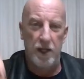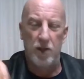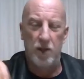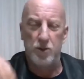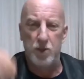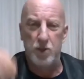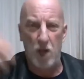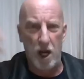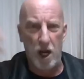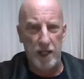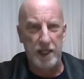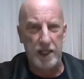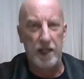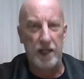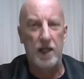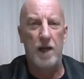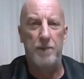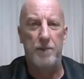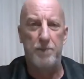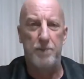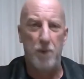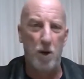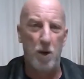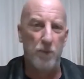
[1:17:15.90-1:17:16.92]
talking
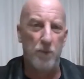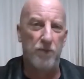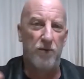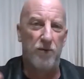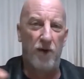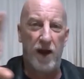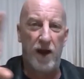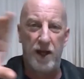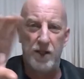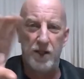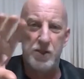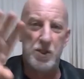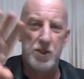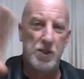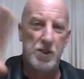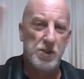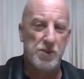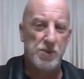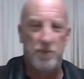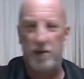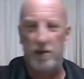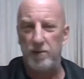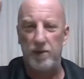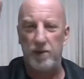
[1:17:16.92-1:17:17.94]
up Pope
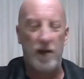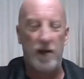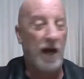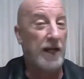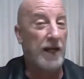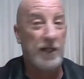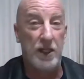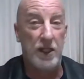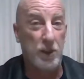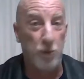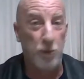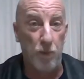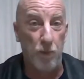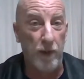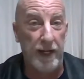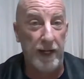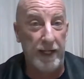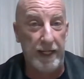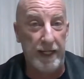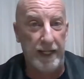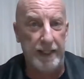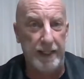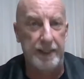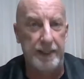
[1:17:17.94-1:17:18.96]
Francis. Well, I didn't
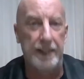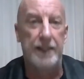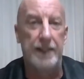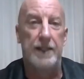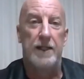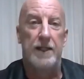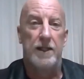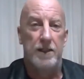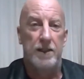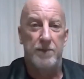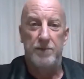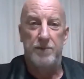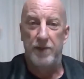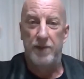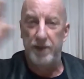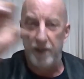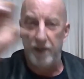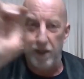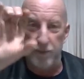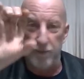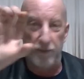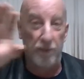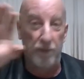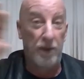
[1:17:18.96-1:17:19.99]
read it,
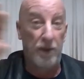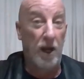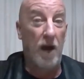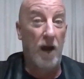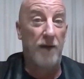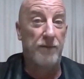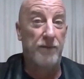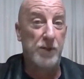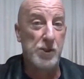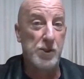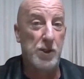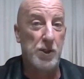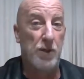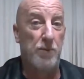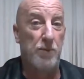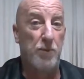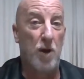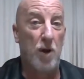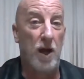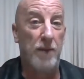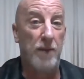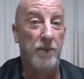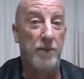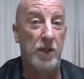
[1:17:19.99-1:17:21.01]
but from the office of the
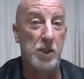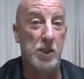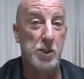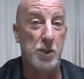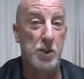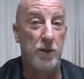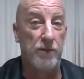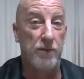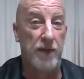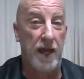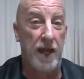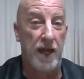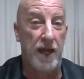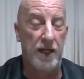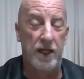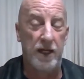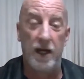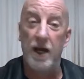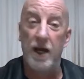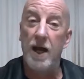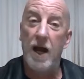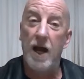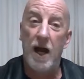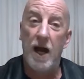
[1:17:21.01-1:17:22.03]
Prime Minister of
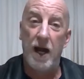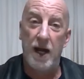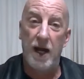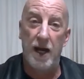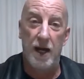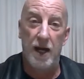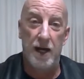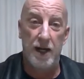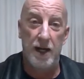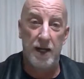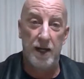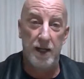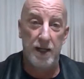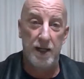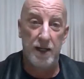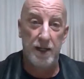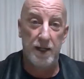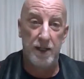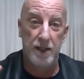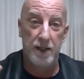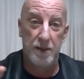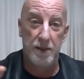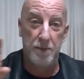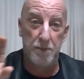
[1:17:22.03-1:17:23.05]
Canada,
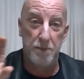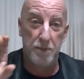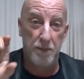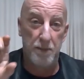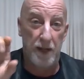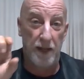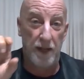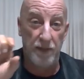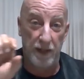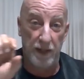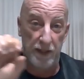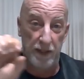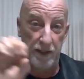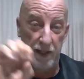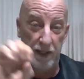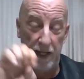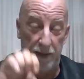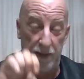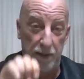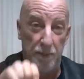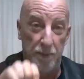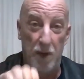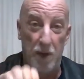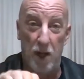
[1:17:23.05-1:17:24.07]
and then
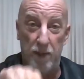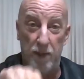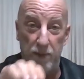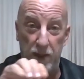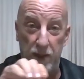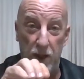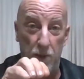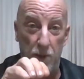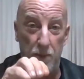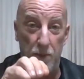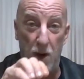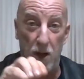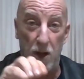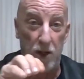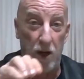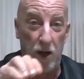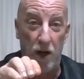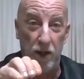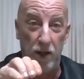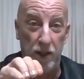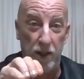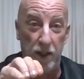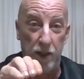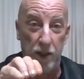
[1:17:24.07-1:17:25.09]
at the bottom, Mark
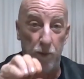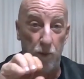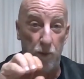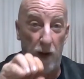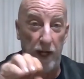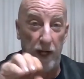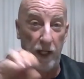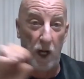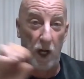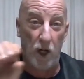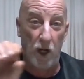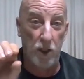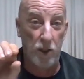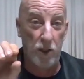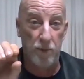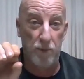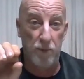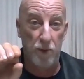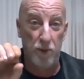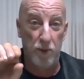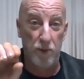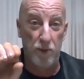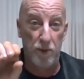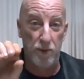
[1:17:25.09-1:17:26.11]
Carney, Right
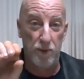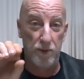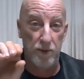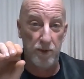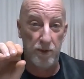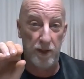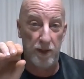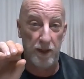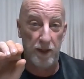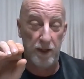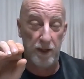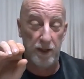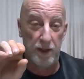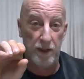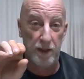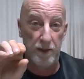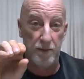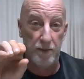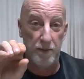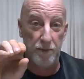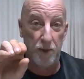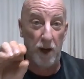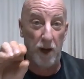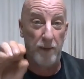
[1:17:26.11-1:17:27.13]

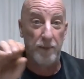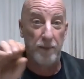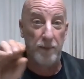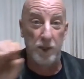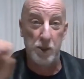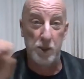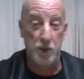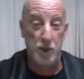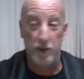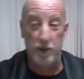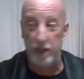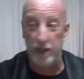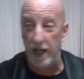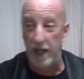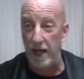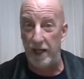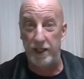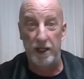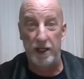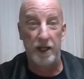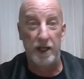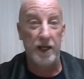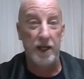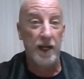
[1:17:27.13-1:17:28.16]
Honorable Prime Minister of
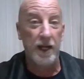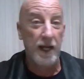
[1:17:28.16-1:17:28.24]
Canada.